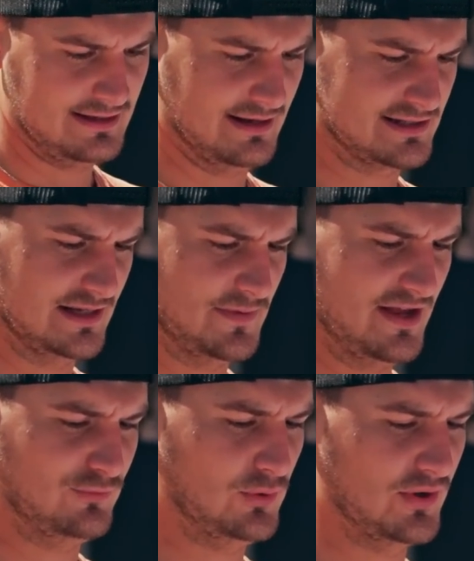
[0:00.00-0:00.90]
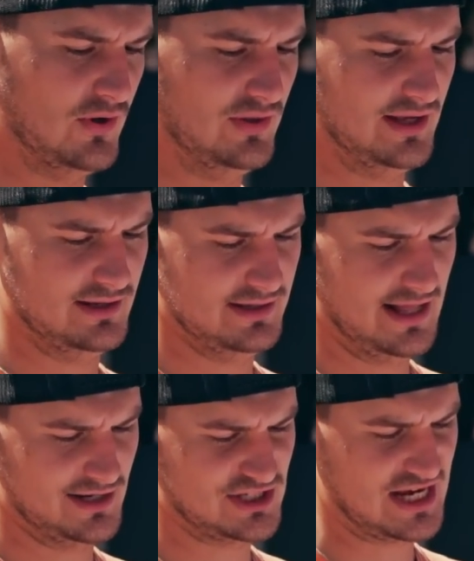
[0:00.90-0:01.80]
Next up, you have Loyola
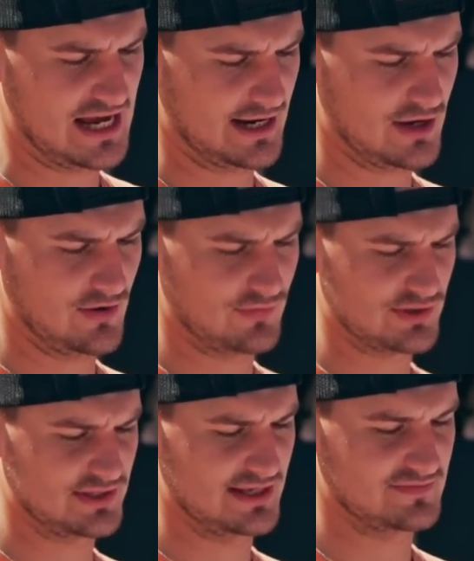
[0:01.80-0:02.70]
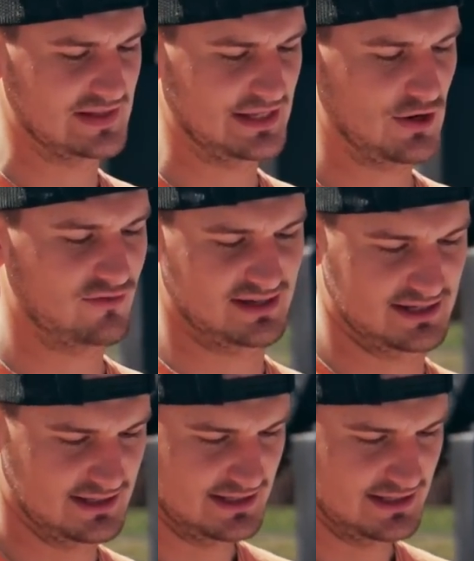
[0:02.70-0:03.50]
out of Chicago versus Villanova.